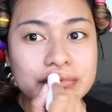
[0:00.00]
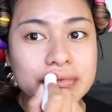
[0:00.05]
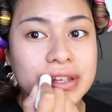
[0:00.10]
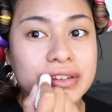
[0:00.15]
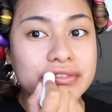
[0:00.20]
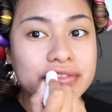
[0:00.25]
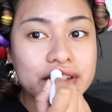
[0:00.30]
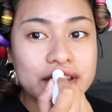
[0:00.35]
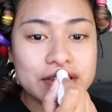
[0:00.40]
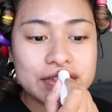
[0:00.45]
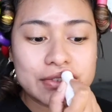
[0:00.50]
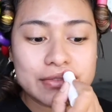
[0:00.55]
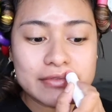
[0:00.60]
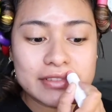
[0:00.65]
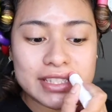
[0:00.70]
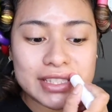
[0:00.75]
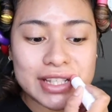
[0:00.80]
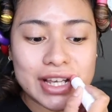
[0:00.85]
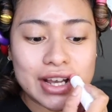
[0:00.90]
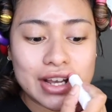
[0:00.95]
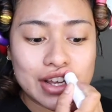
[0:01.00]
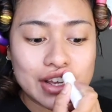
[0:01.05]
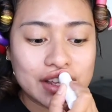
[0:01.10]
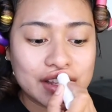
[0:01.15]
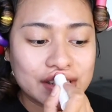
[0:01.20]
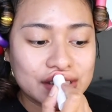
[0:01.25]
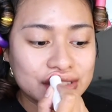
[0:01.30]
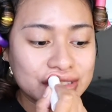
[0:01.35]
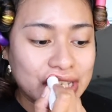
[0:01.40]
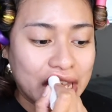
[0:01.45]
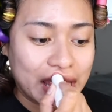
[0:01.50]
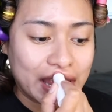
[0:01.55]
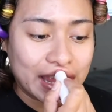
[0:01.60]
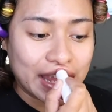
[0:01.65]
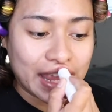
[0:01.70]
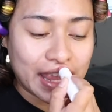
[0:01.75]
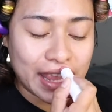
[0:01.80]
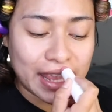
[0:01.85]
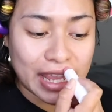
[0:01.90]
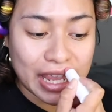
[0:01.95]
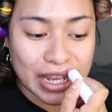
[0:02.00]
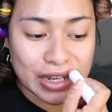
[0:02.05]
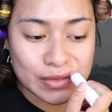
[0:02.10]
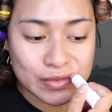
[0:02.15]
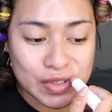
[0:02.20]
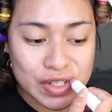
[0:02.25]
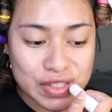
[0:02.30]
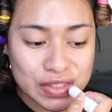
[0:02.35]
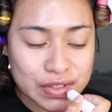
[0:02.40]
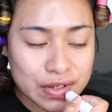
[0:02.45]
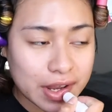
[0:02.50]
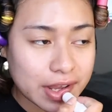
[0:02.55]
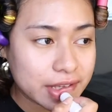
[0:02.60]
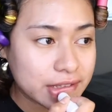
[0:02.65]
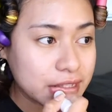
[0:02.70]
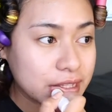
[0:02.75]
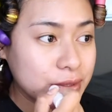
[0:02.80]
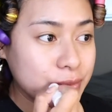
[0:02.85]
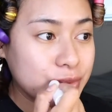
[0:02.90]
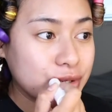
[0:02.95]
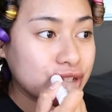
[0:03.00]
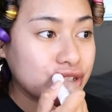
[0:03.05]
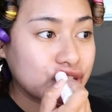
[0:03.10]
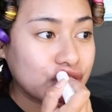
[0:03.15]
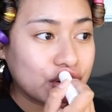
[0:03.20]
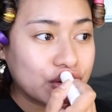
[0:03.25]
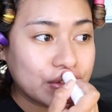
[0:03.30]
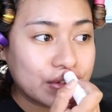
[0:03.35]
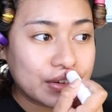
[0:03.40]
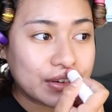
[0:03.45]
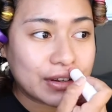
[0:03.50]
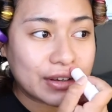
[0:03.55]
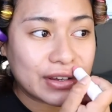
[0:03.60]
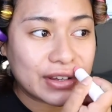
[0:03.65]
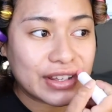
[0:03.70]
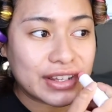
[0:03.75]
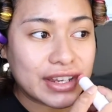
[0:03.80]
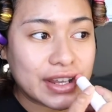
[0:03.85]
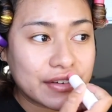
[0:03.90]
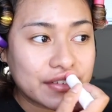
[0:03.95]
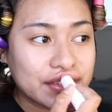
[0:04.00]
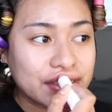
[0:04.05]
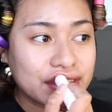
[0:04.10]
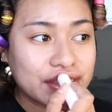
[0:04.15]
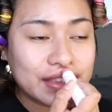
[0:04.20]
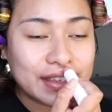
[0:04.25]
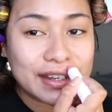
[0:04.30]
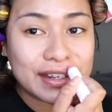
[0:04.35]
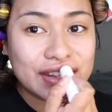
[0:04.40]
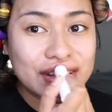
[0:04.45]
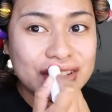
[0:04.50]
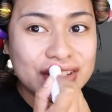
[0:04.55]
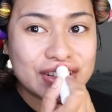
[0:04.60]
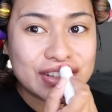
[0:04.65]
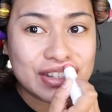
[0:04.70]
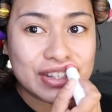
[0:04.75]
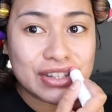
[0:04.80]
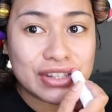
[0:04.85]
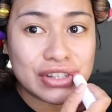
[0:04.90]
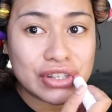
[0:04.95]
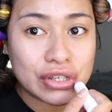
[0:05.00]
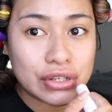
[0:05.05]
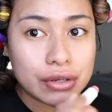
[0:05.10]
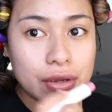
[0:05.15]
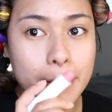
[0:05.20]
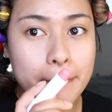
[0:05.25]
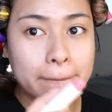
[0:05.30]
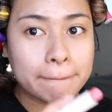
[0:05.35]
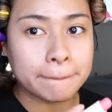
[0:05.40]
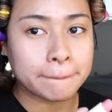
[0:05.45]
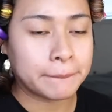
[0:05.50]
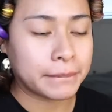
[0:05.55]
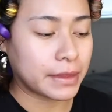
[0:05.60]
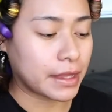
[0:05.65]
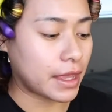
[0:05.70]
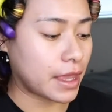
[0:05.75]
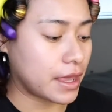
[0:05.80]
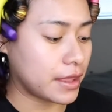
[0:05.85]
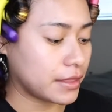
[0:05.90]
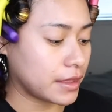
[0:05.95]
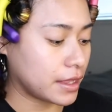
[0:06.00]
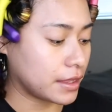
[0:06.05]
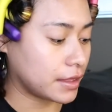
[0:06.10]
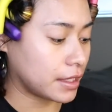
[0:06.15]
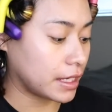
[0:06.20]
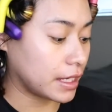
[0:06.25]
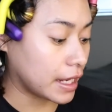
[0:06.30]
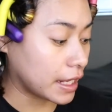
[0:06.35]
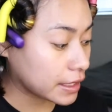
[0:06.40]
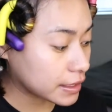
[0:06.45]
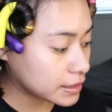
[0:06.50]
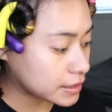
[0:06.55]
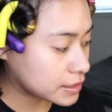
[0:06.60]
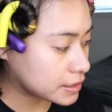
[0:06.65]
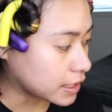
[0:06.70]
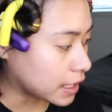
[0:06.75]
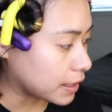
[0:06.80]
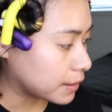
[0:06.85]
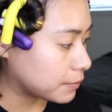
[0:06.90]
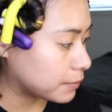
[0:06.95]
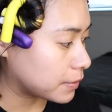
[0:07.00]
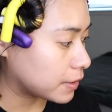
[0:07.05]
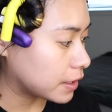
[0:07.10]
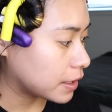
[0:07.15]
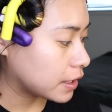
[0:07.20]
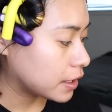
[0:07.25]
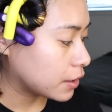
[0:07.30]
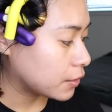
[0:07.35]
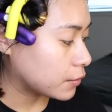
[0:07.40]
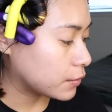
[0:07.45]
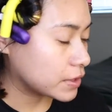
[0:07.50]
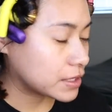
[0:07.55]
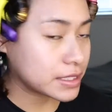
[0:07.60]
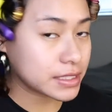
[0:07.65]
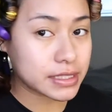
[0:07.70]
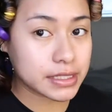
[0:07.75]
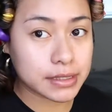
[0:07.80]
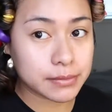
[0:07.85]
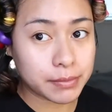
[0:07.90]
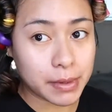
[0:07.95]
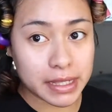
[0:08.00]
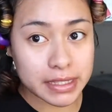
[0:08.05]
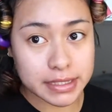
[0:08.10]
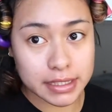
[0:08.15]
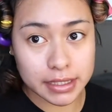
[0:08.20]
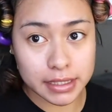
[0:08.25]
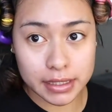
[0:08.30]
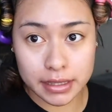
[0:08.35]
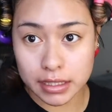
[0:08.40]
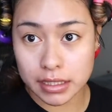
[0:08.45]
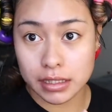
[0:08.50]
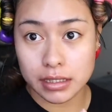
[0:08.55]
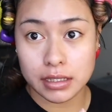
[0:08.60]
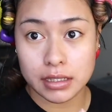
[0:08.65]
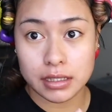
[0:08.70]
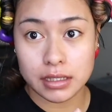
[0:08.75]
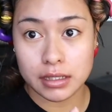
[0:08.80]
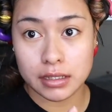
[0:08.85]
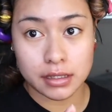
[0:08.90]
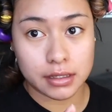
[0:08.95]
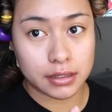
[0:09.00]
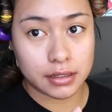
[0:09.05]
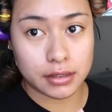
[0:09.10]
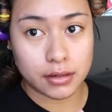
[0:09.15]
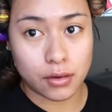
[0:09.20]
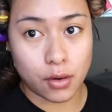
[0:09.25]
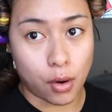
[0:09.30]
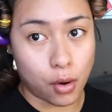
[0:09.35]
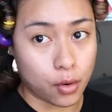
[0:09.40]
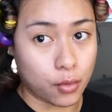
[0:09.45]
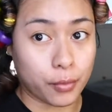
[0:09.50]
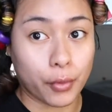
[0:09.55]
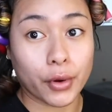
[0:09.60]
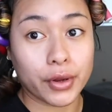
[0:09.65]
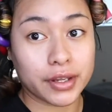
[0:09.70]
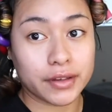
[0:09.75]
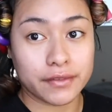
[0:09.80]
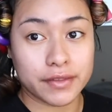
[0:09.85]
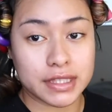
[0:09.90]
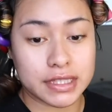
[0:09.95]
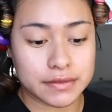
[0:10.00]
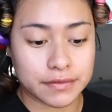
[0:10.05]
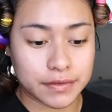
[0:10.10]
my facial massage and moisturized it, put toner on, everything that I needed to do. And then the next step, which is basically the whole point of this